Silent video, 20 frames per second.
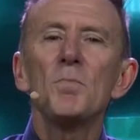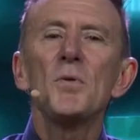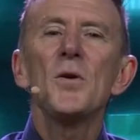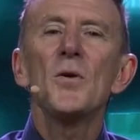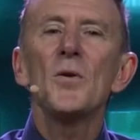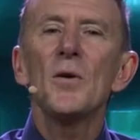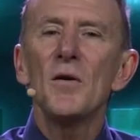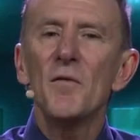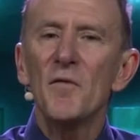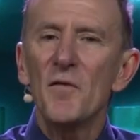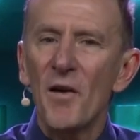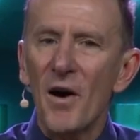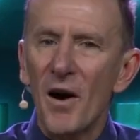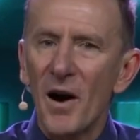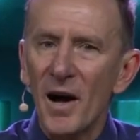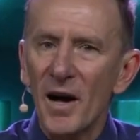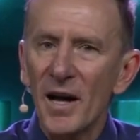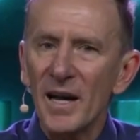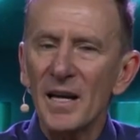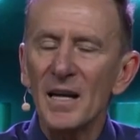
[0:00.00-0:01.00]

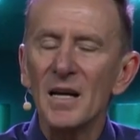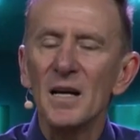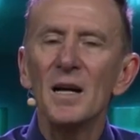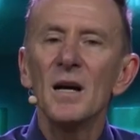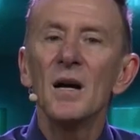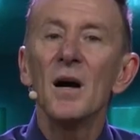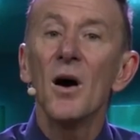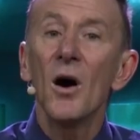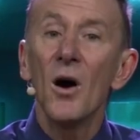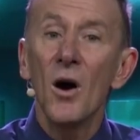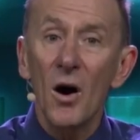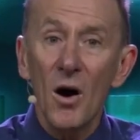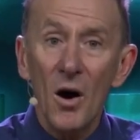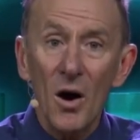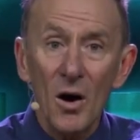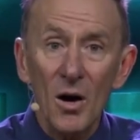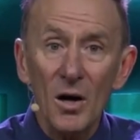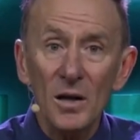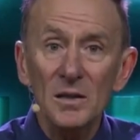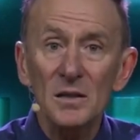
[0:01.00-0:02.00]
purify her
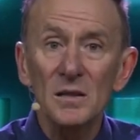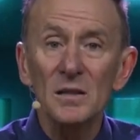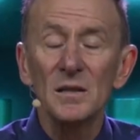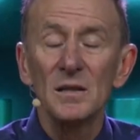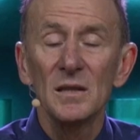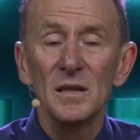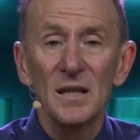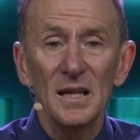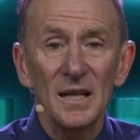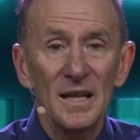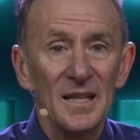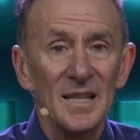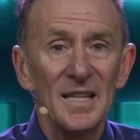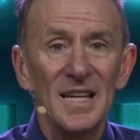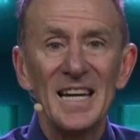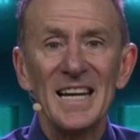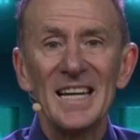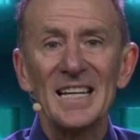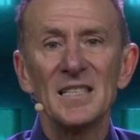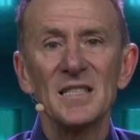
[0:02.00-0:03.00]
heart
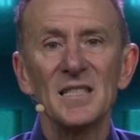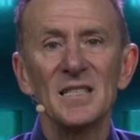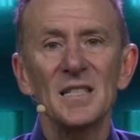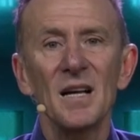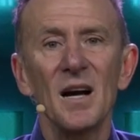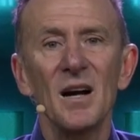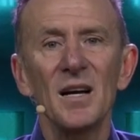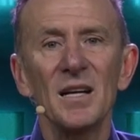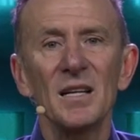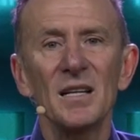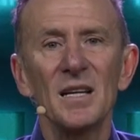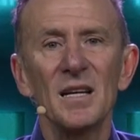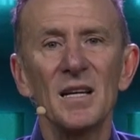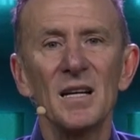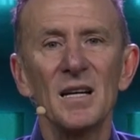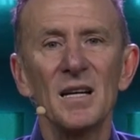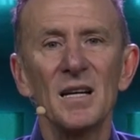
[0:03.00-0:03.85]
and the inside.